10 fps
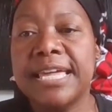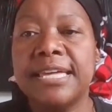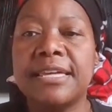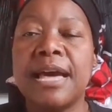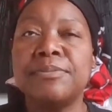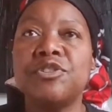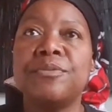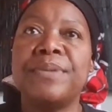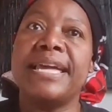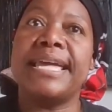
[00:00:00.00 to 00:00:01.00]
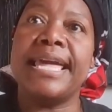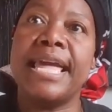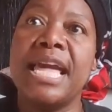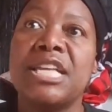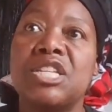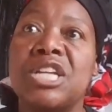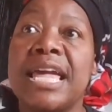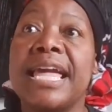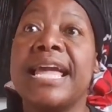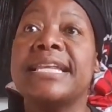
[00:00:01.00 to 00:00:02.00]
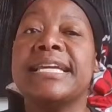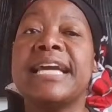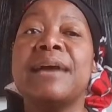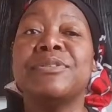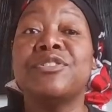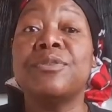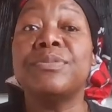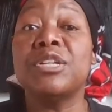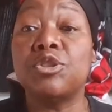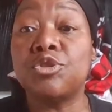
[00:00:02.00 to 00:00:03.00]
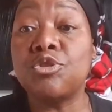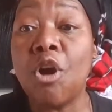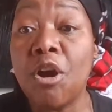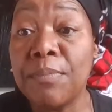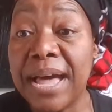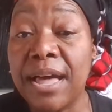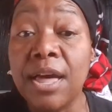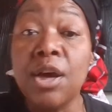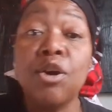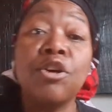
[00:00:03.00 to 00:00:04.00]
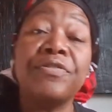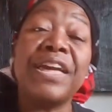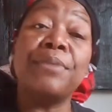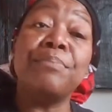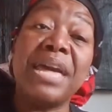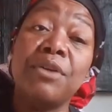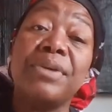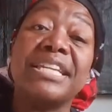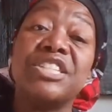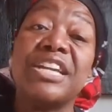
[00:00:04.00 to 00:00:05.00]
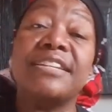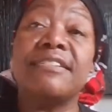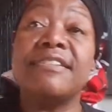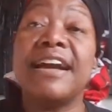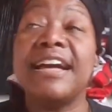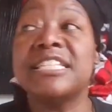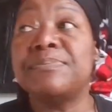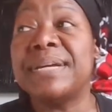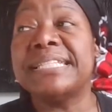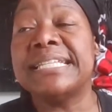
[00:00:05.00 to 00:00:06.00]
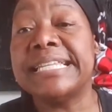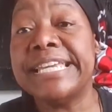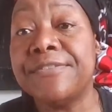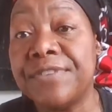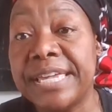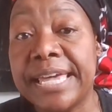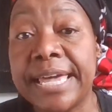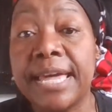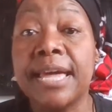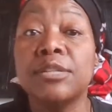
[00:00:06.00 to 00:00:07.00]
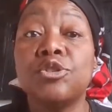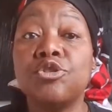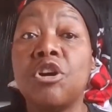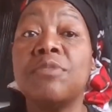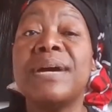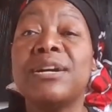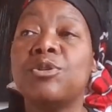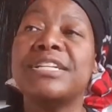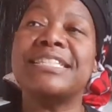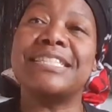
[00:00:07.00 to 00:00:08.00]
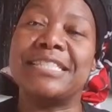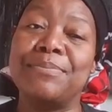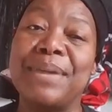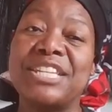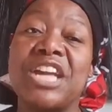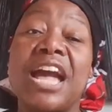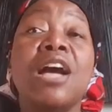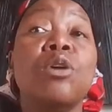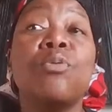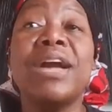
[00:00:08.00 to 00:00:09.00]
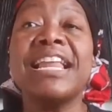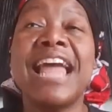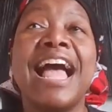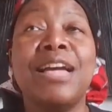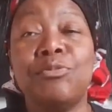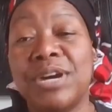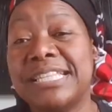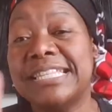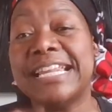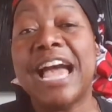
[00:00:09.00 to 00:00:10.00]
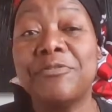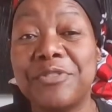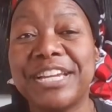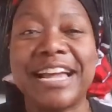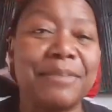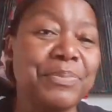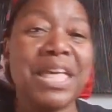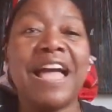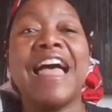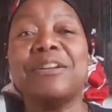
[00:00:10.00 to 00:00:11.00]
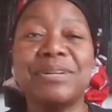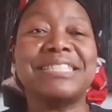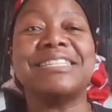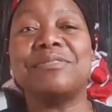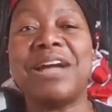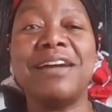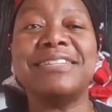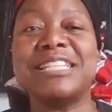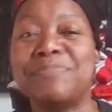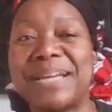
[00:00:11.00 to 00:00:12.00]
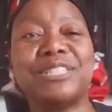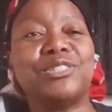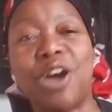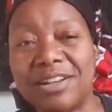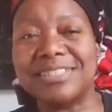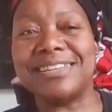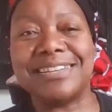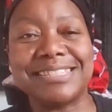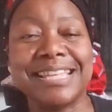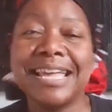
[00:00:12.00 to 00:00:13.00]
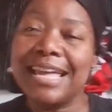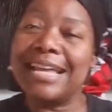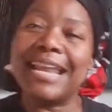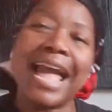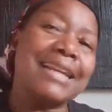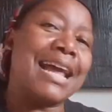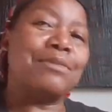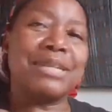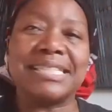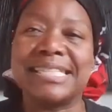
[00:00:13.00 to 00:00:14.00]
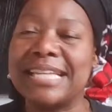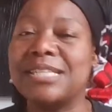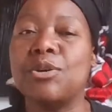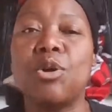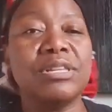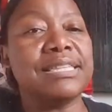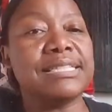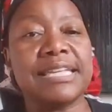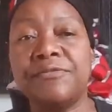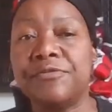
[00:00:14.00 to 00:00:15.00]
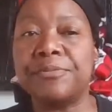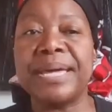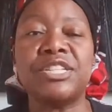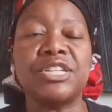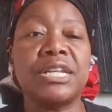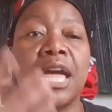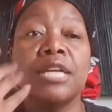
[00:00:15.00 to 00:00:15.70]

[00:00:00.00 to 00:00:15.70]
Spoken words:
It comes from her age. And it comes from the trauma of her marriage and her husband leaving her. Trauma causes dementia. When I was in Africa, I was surrounded by doctors, and I was getting all this information.